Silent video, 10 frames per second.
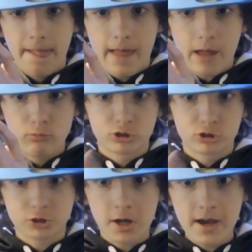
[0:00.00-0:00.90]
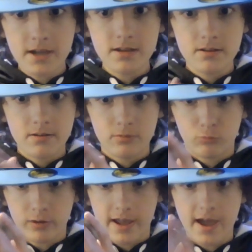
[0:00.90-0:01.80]
I will try
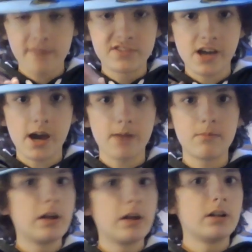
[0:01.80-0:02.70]
when I have time